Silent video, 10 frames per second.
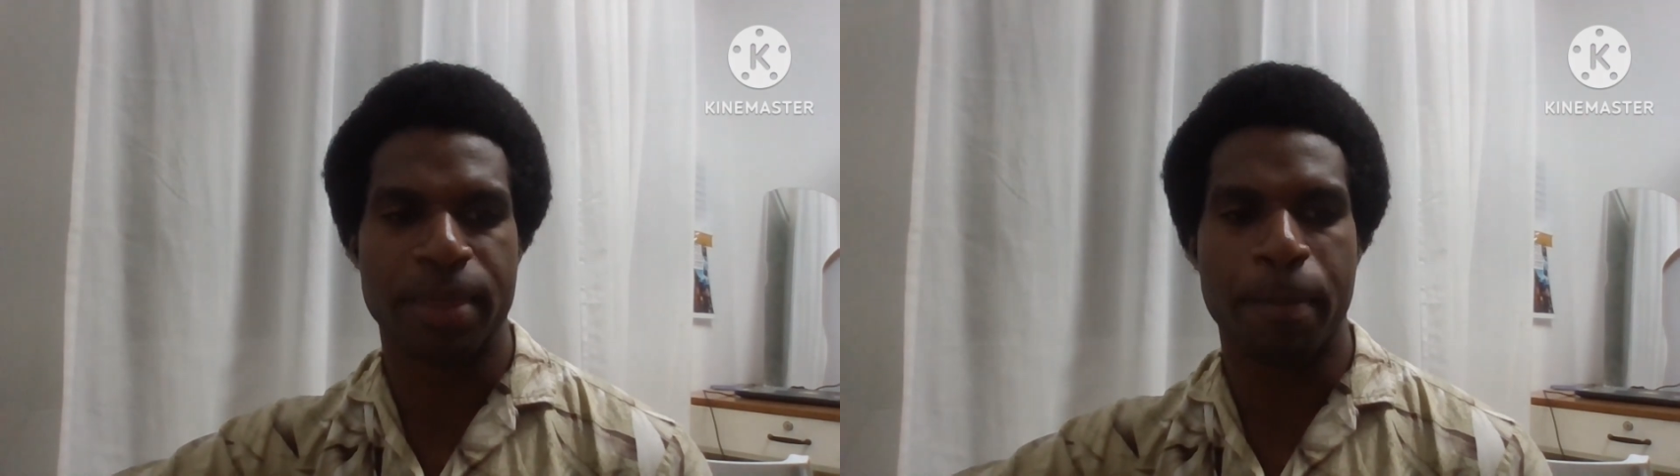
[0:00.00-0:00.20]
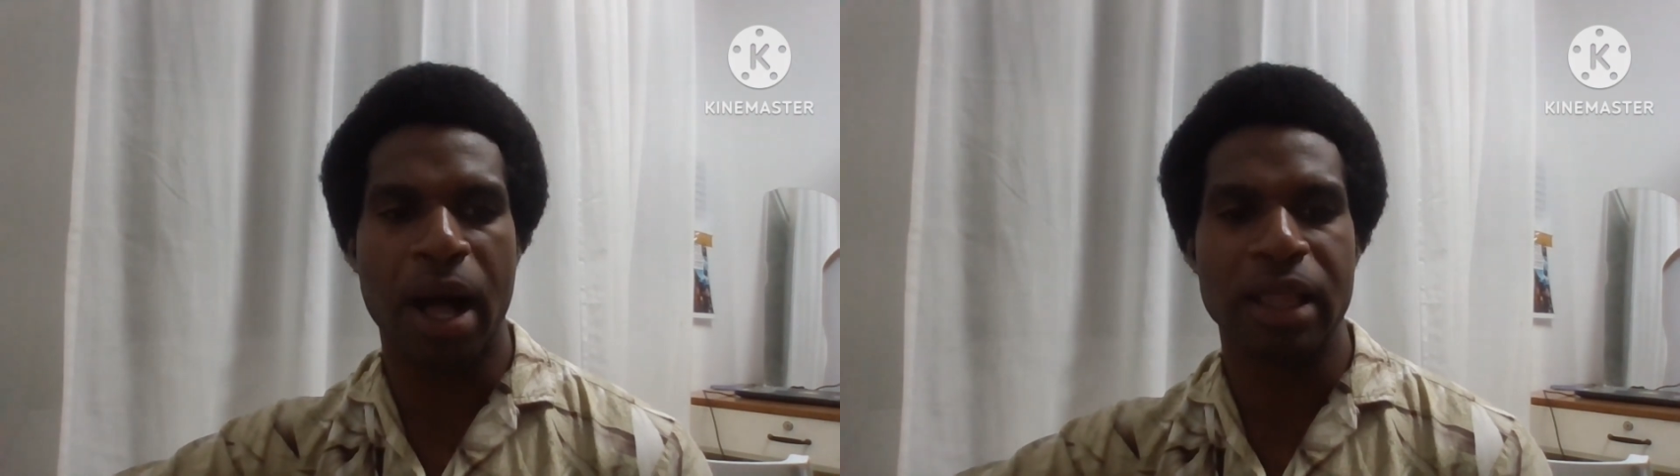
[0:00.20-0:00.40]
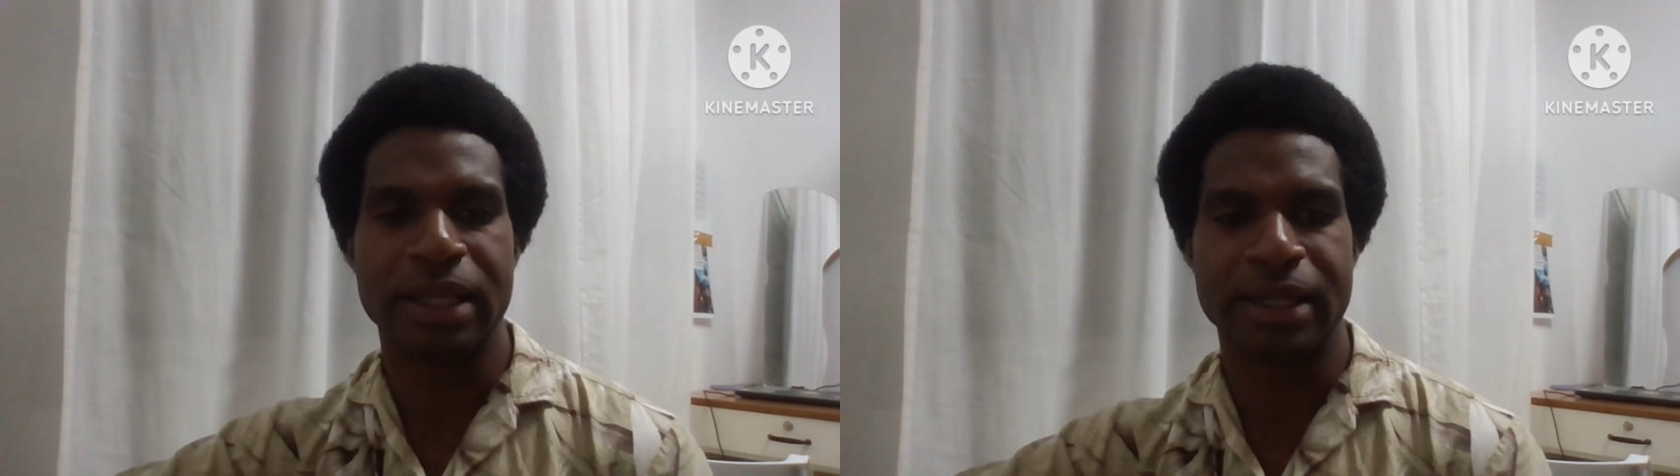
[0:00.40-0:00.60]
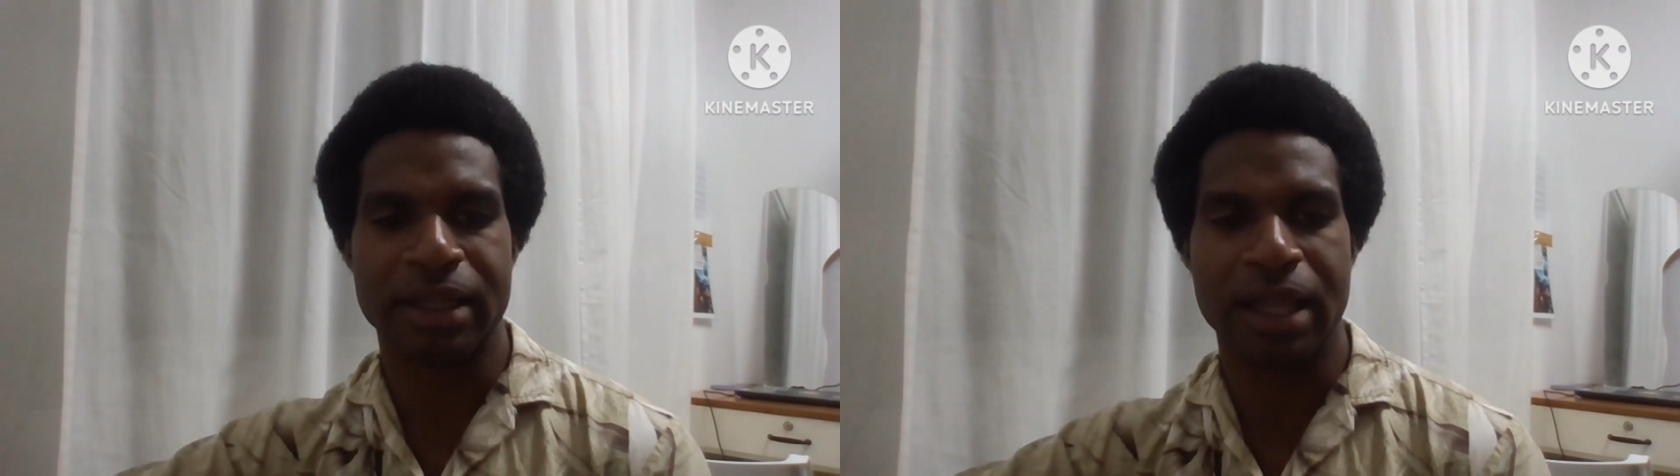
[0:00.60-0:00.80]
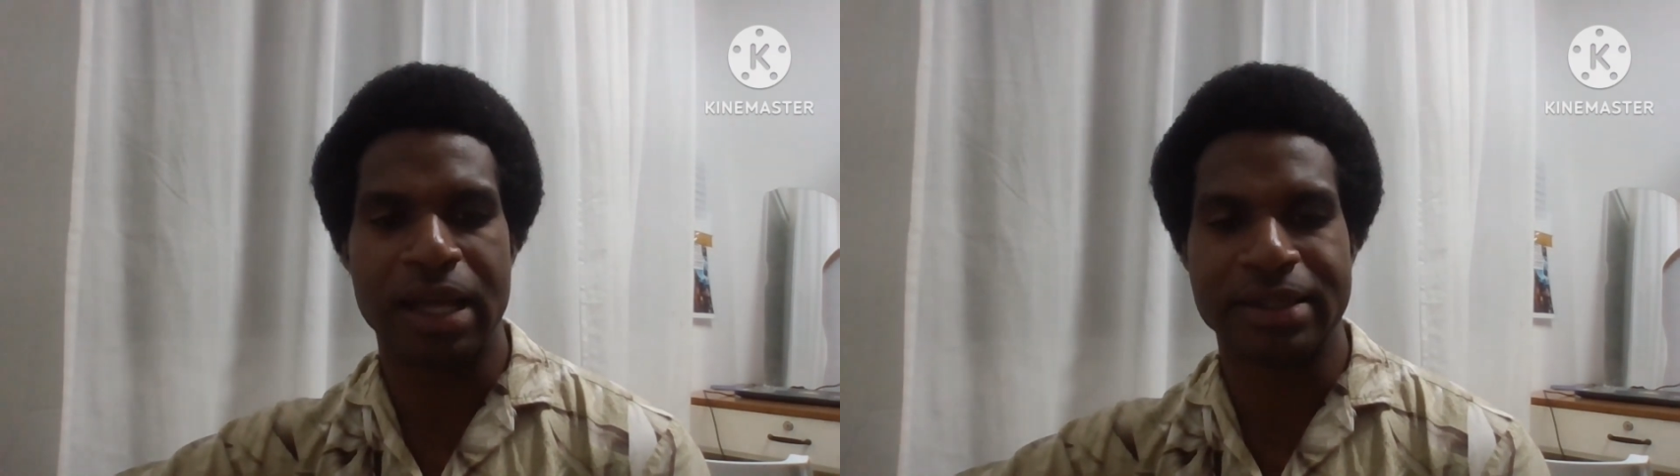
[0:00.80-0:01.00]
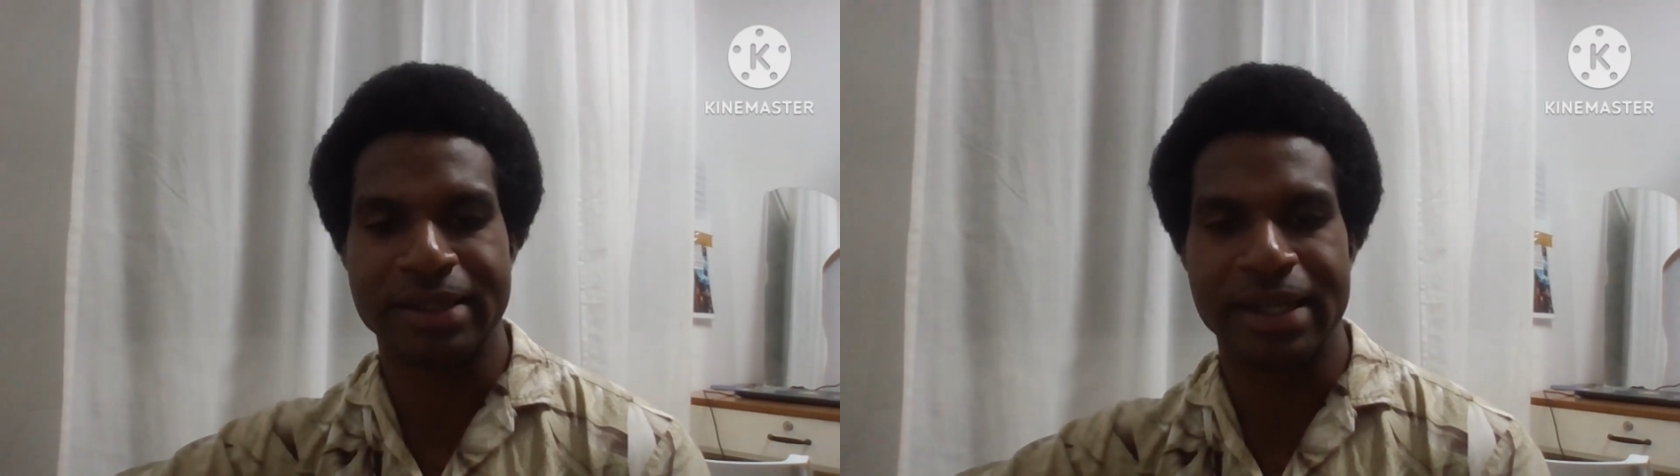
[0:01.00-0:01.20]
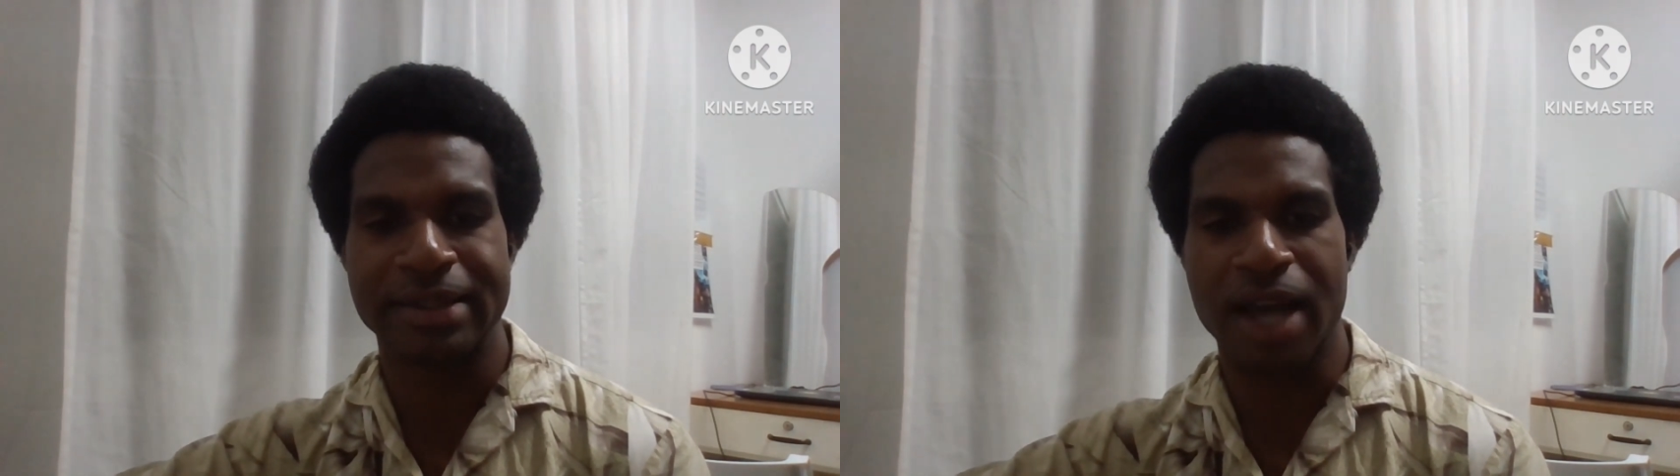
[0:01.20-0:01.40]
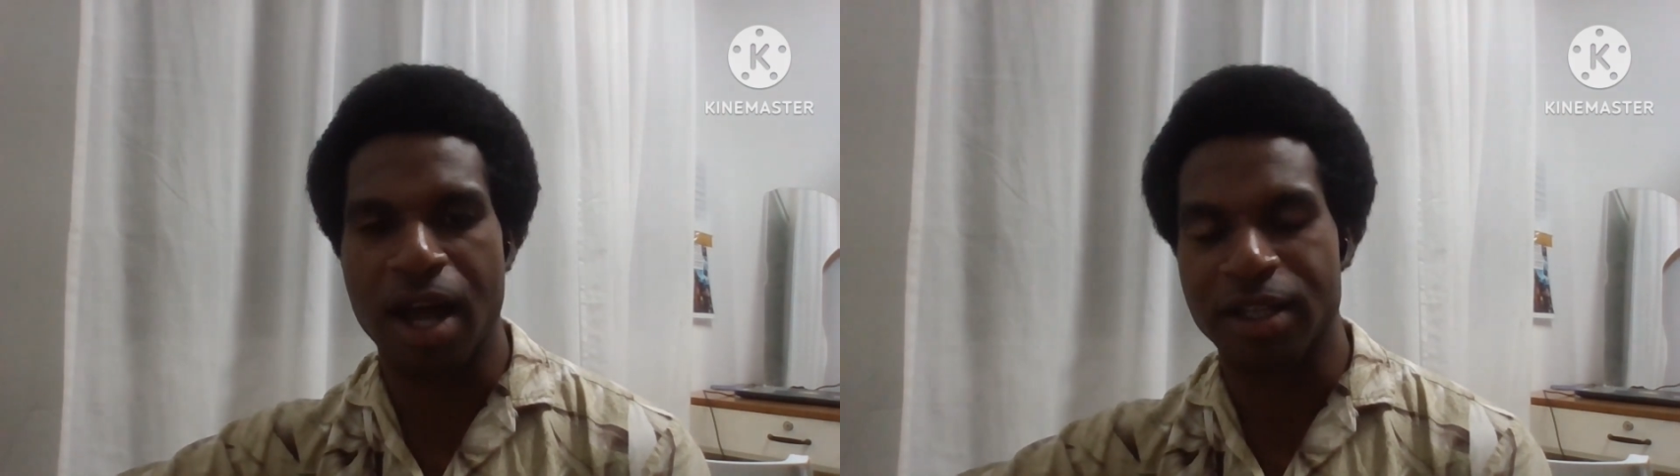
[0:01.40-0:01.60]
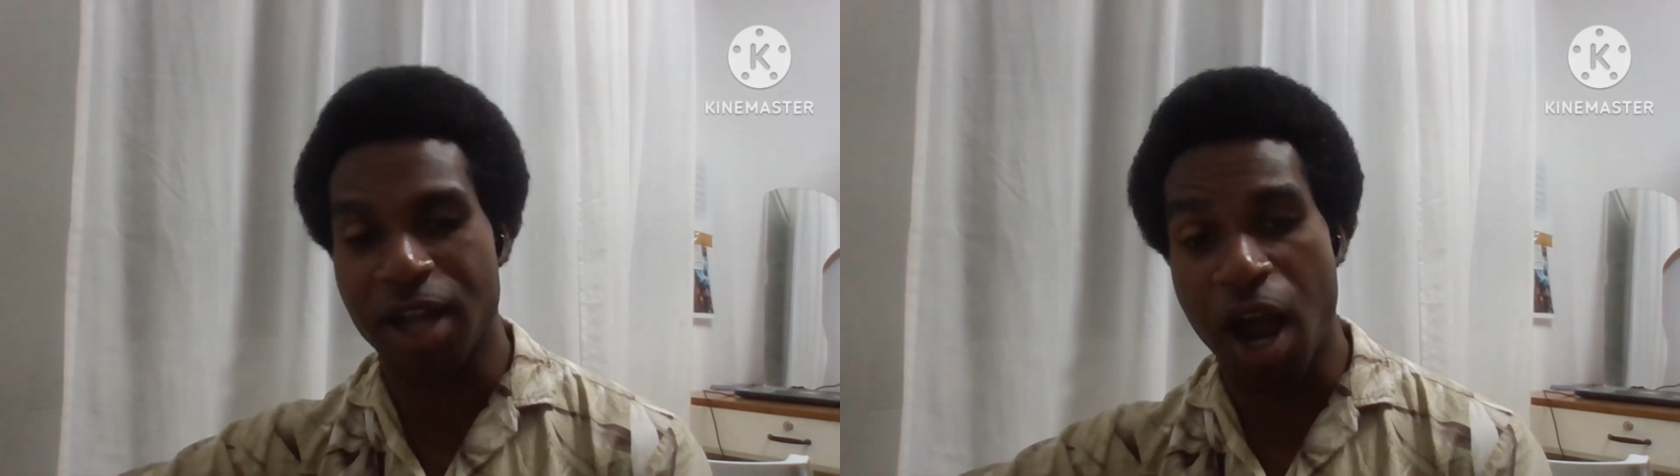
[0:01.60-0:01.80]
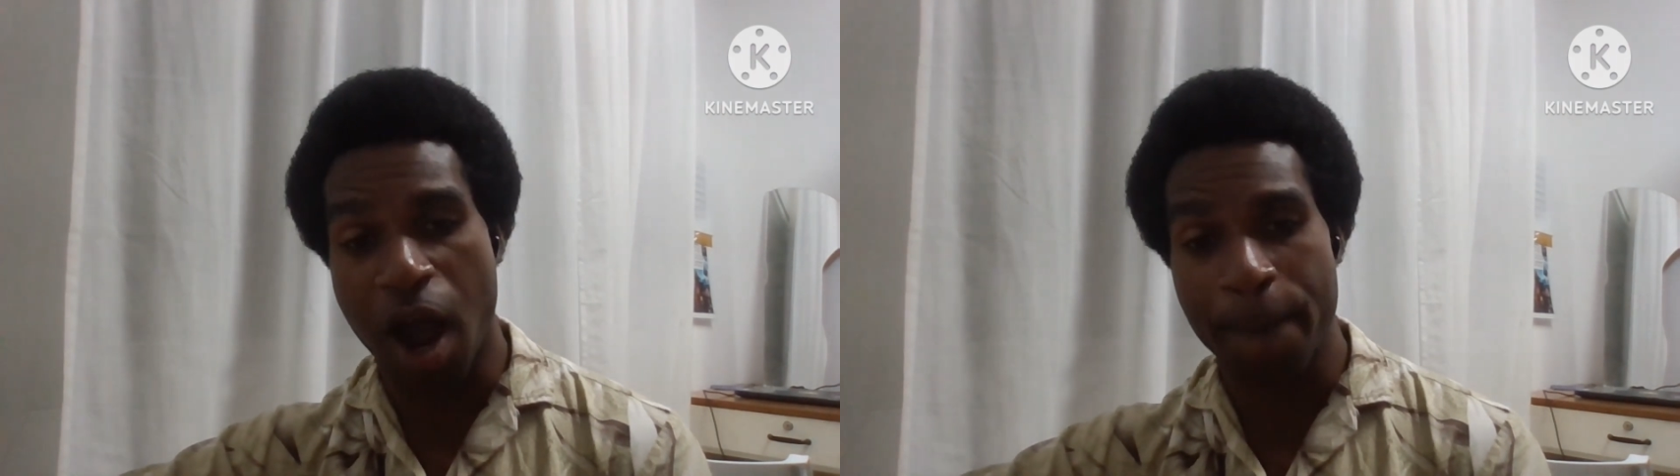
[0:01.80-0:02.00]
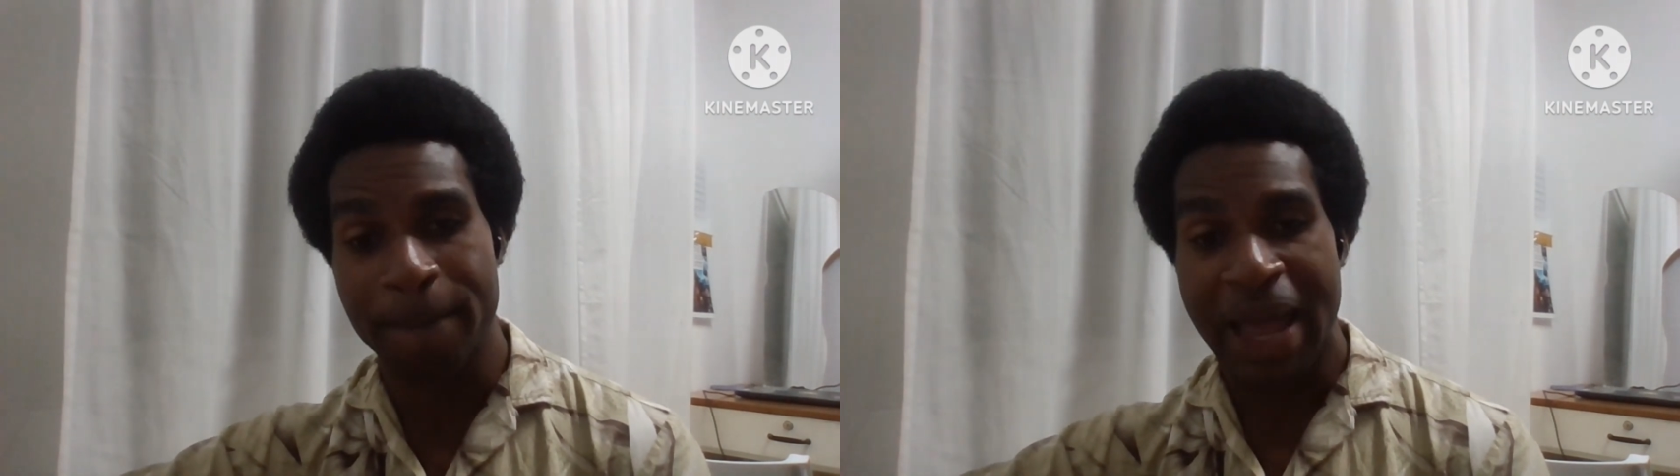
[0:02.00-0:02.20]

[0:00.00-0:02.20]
polyclosa.com,